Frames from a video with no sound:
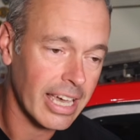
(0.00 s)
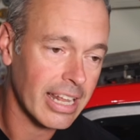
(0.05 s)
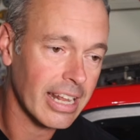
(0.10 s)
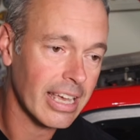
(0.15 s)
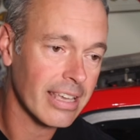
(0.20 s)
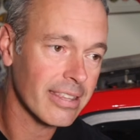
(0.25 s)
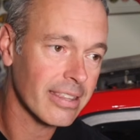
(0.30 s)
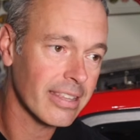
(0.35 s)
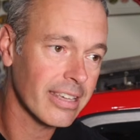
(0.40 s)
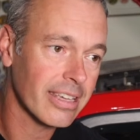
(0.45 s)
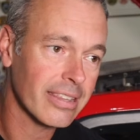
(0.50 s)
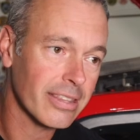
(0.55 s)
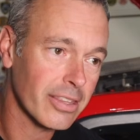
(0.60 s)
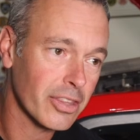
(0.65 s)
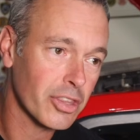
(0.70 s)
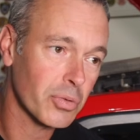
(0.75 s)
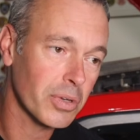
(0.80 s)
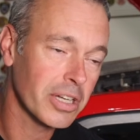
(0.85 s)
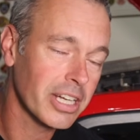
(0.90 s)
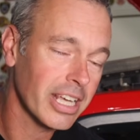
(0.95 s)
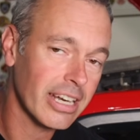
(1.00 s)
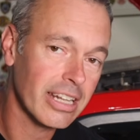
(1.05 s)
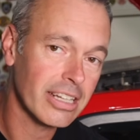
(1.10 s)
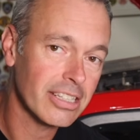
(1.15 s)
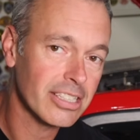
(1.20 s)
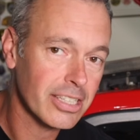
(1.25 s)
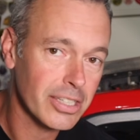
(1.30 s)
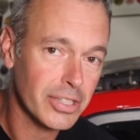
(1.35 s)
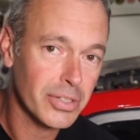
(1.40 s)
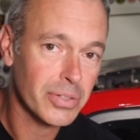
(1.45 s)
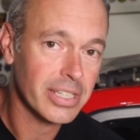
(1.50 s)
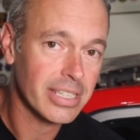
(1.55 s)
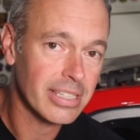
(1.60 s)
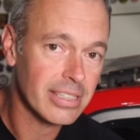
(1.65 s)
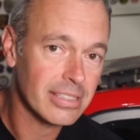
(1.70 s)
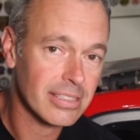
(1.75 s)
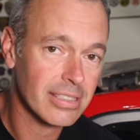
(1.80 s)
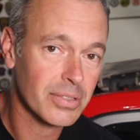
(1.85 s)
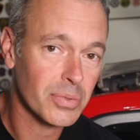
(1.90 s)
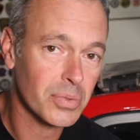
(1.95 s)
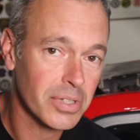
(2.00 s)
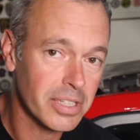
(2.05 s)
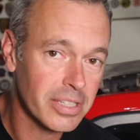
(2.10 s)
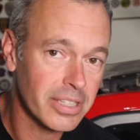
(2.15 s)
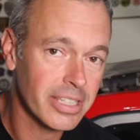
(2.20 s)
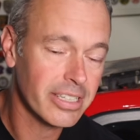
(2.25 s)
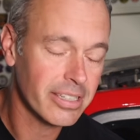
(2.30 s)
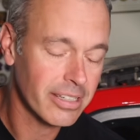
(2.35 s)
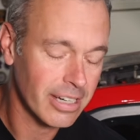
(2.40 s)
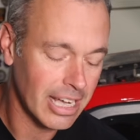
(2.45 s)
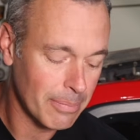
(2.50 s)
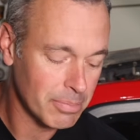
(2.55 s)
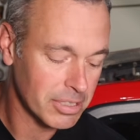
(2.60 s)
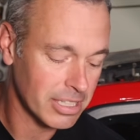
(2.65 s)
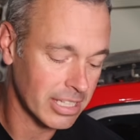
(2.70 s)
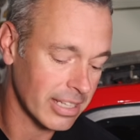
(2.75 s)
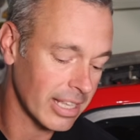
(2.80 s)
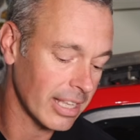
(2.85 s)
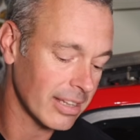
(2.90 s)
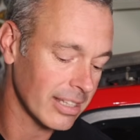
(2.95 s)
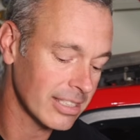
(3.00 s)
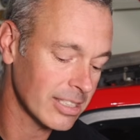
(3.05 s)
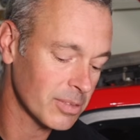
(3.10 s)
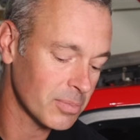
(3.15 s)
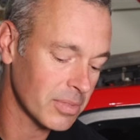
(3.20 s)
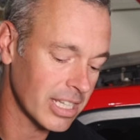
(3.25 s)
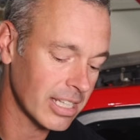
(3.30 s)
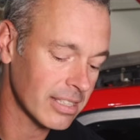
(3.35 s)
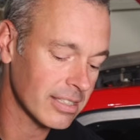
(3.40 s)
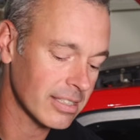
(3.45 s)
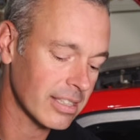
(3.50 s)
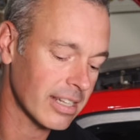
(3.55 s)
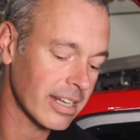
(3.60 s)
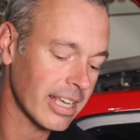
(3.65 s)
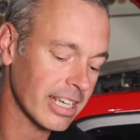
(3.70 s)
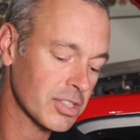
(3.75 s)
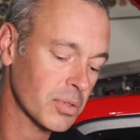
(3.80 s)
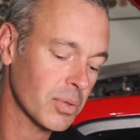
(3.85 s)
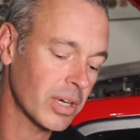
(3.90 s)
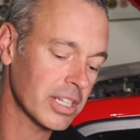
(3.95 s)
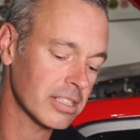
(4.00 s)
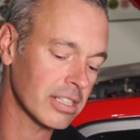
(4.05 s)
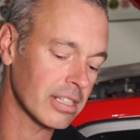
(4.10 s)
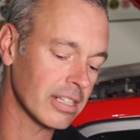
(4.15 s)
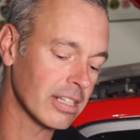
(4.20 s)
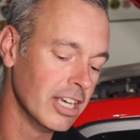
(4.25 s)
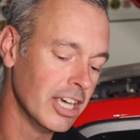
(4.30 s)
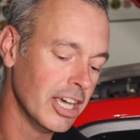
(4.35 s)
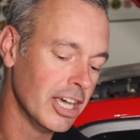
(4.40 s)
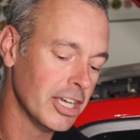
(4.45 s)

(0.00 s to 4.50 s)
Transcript: and I think the 392 is a really good option, and that leads me into the next question.